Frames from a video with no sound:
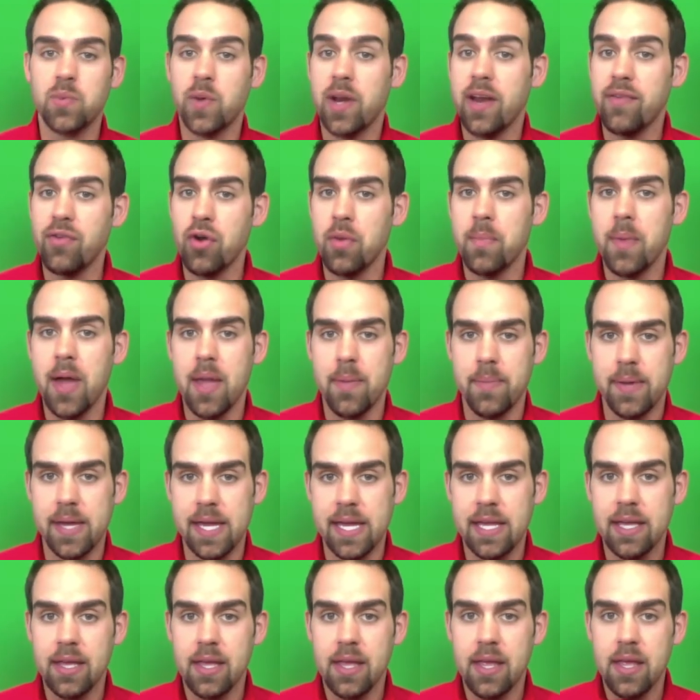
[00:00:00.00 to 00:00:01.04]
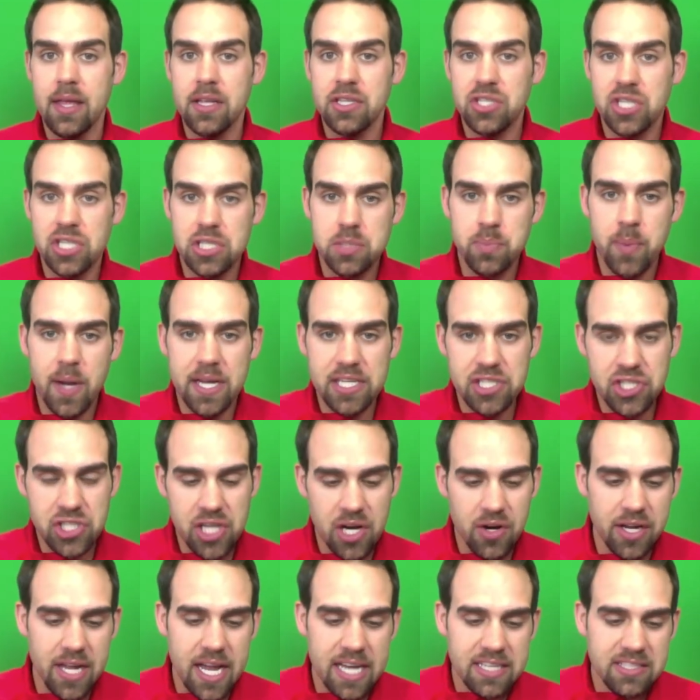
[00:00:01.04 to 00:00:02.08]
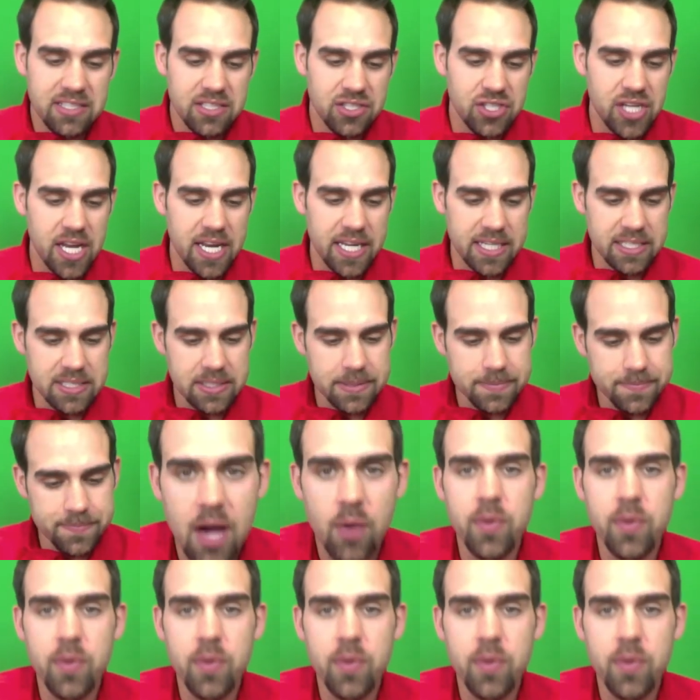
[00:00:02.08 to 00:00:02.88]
whatever it might be, just by sharing Isagenix.